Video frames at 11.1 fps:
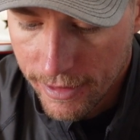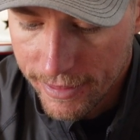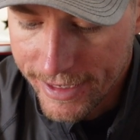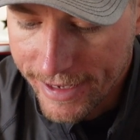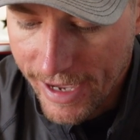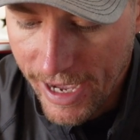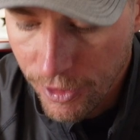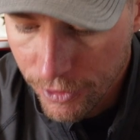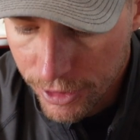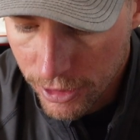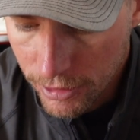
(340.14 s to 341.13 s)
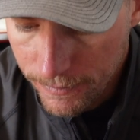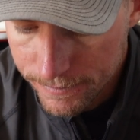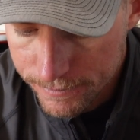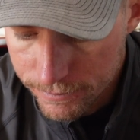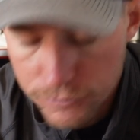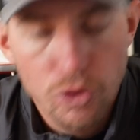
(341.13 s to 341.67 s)
the calendar,
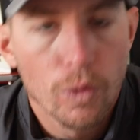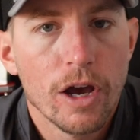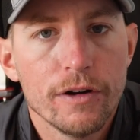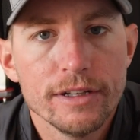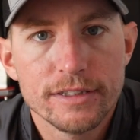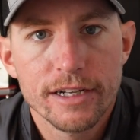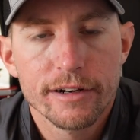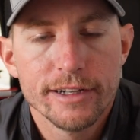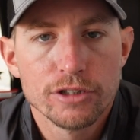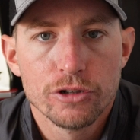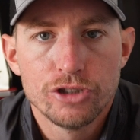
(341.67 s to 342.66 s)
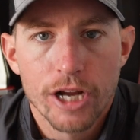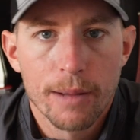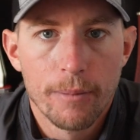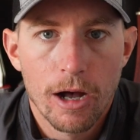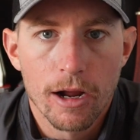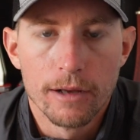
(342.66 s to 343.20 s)
Toyota Series on
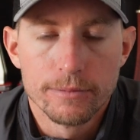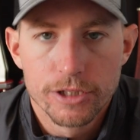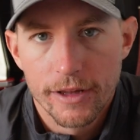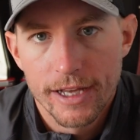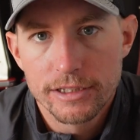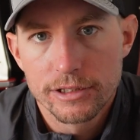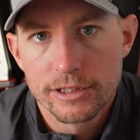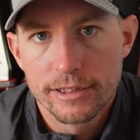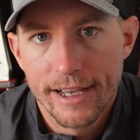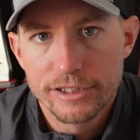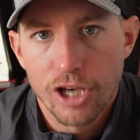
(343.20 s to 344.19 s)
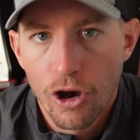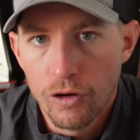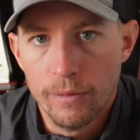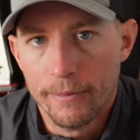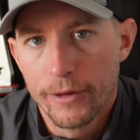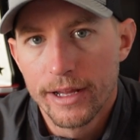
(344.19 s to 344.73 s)
Chickamauga. So that's
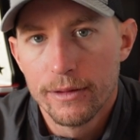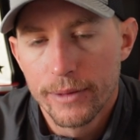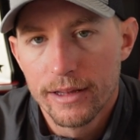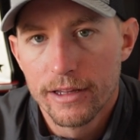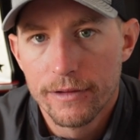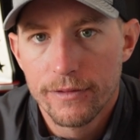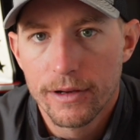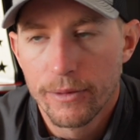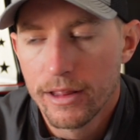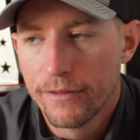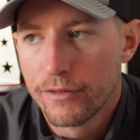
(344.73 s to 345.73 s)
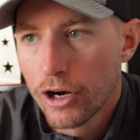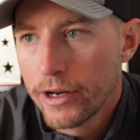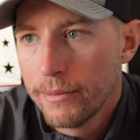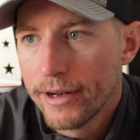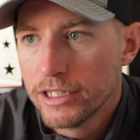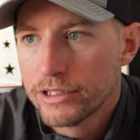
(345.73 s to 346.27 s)
home. We live 30
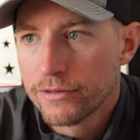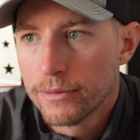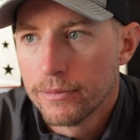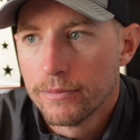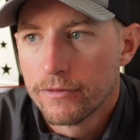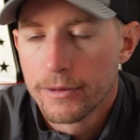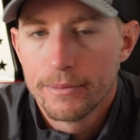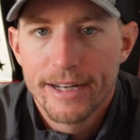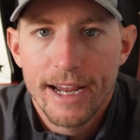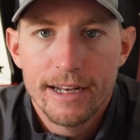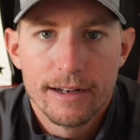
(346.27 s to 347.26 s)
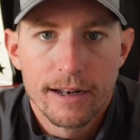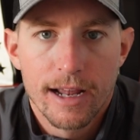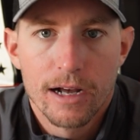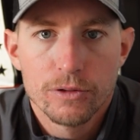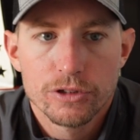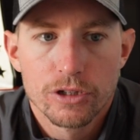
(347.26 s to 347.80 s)
minutes from Dayton
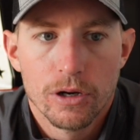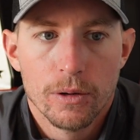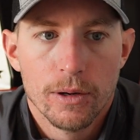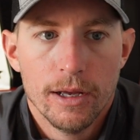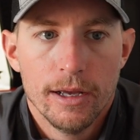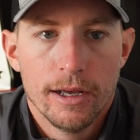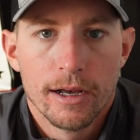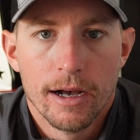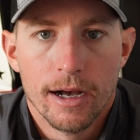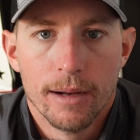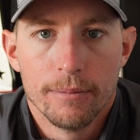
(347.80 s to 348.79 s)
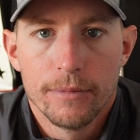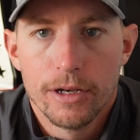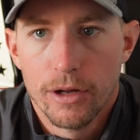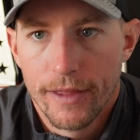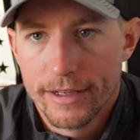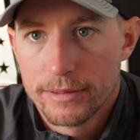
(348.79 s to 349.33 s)
now, so
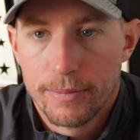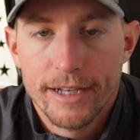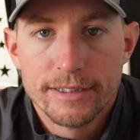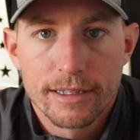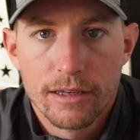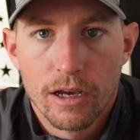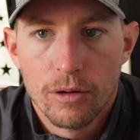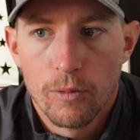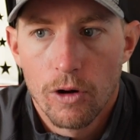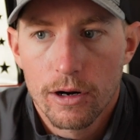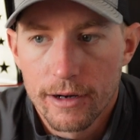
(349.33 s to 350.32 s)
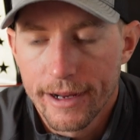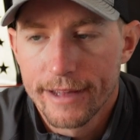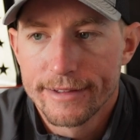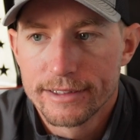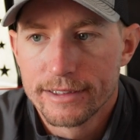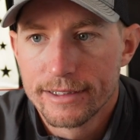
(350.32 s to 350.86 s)
that's basically home water. I get
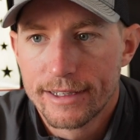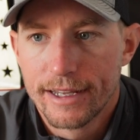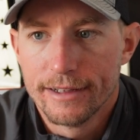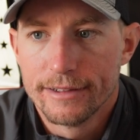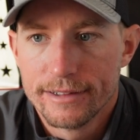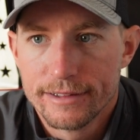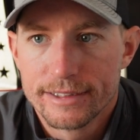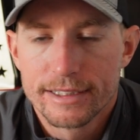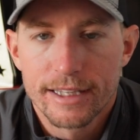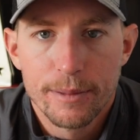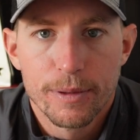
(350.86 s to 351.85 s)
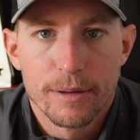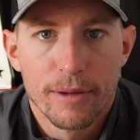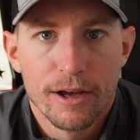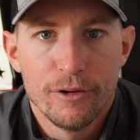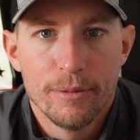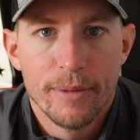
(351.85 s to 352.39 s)
to sleep in
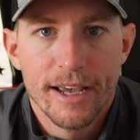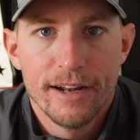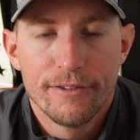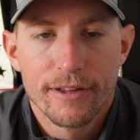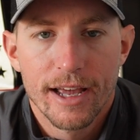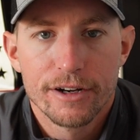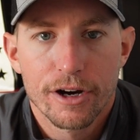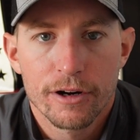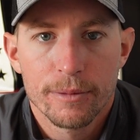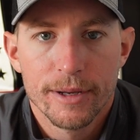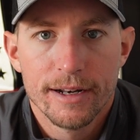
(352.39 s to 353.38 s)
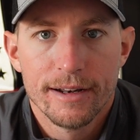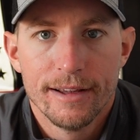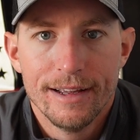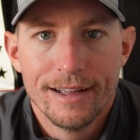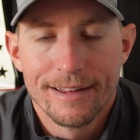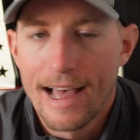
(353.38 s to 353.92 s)
my own bed for that tournament.
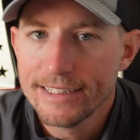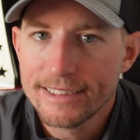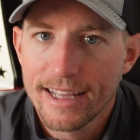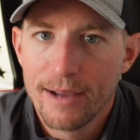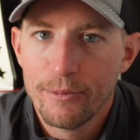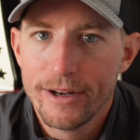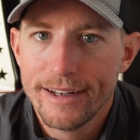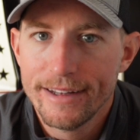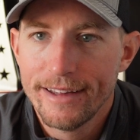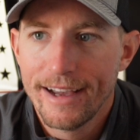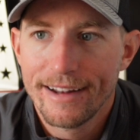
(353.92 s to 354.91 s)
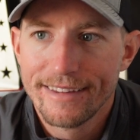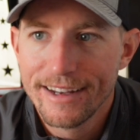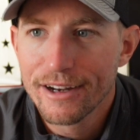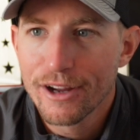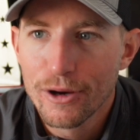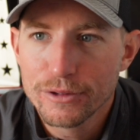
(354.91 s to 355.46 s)
Last time we did that, it
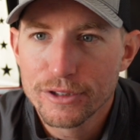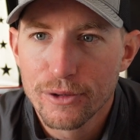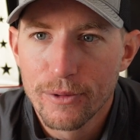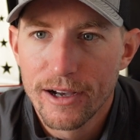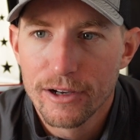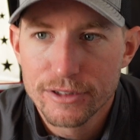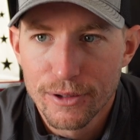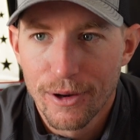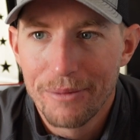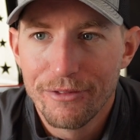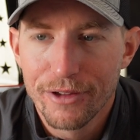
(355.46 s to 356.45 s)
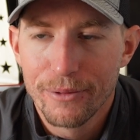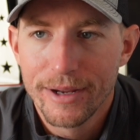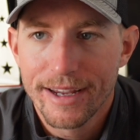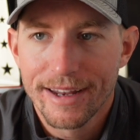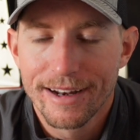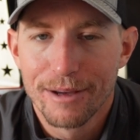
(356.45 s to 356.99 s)
didn't go so well, so hopefully we
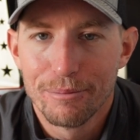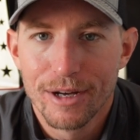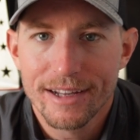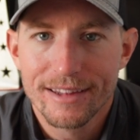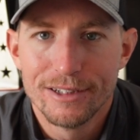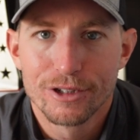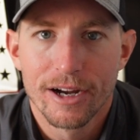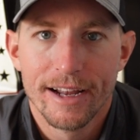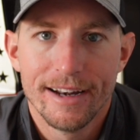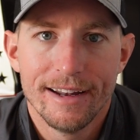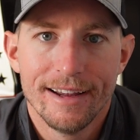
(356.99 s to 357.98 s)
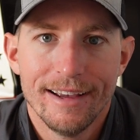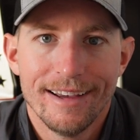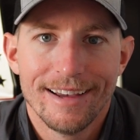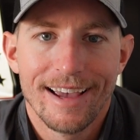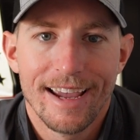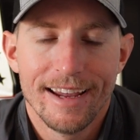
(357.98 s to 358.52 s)
can buck the trend
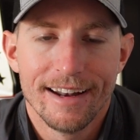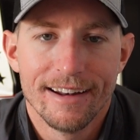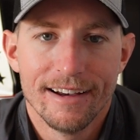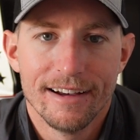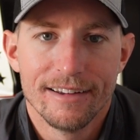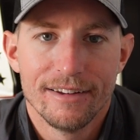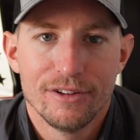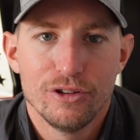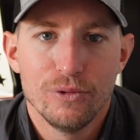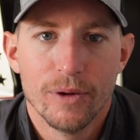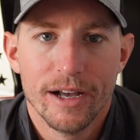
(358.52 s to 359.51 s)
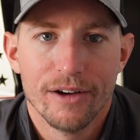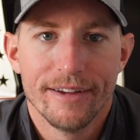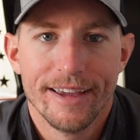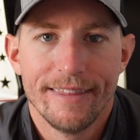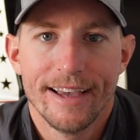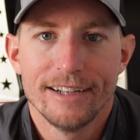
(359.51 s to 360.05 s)
and do well
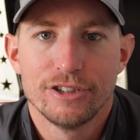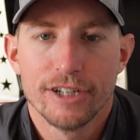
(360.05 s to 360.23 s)
in that